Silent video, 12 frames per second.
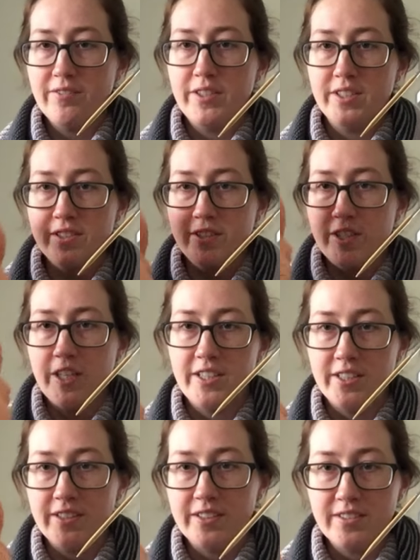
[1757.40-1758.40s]
this
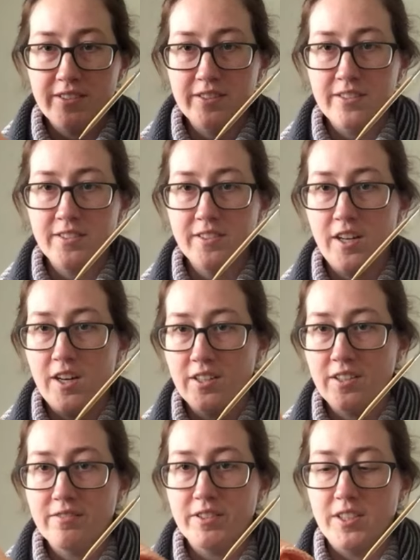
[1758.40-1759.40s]
giant slog
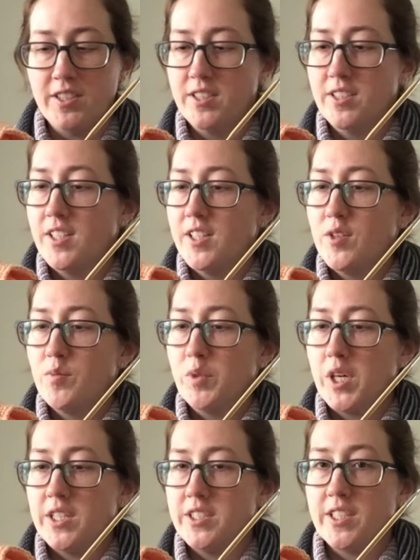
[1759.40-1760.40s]
of a
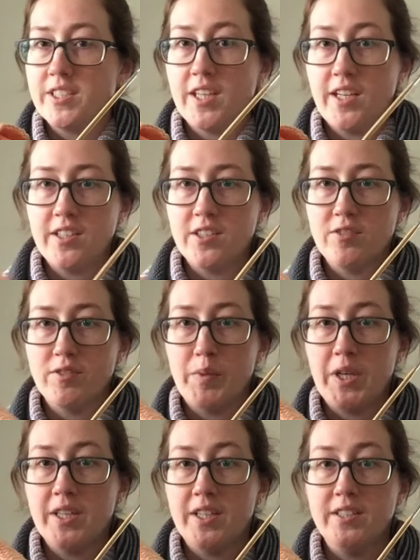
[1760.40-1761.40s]
project hanging over
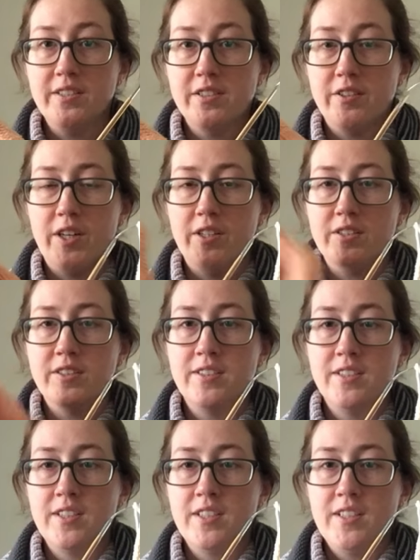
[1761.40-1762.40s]
my head. So I'll
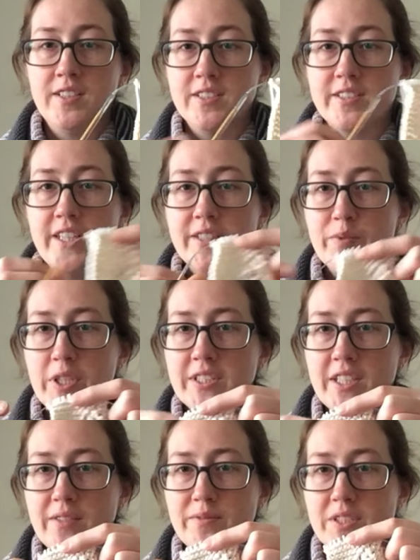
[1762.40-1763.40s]
just take my
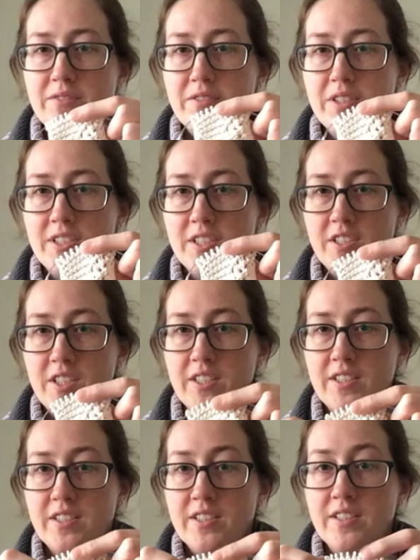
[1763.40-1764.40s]
time to finish
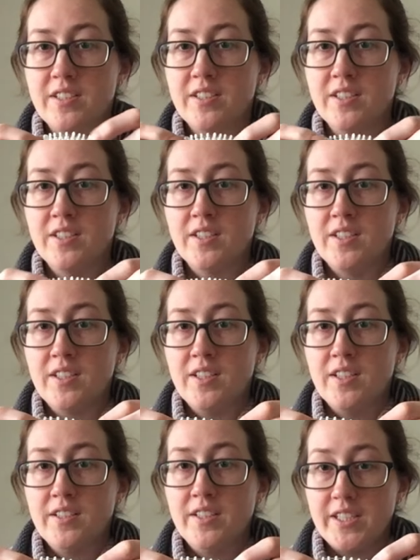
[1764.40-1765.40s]
it
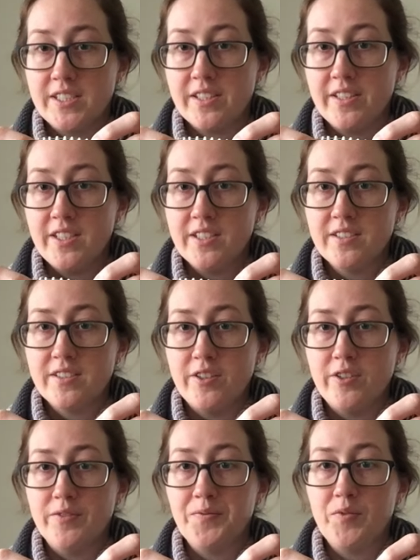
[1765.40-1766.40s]
nicely
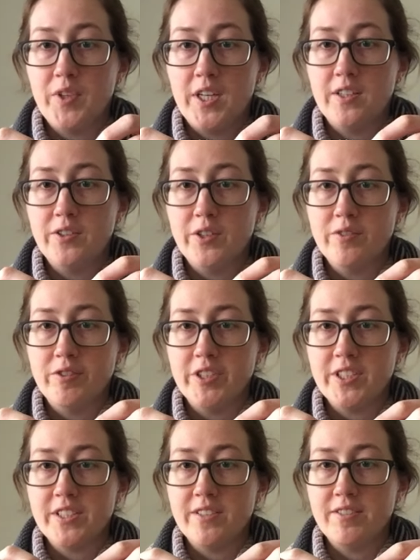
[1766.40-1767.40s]
so that whoever
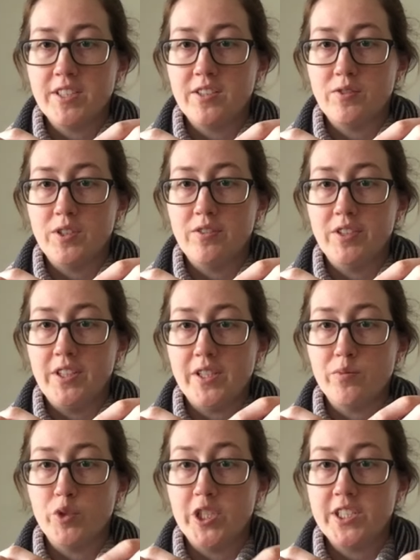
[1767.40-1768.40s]
receives it will really
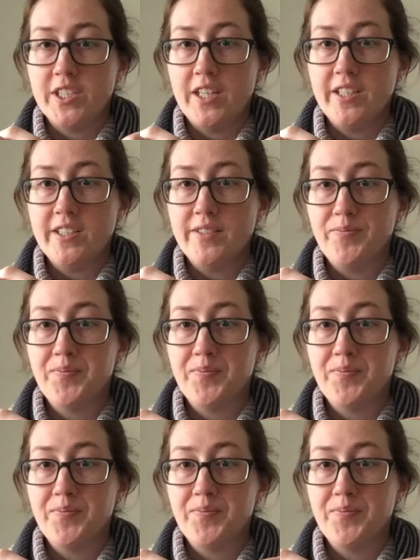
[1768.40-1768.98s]
appreciate it.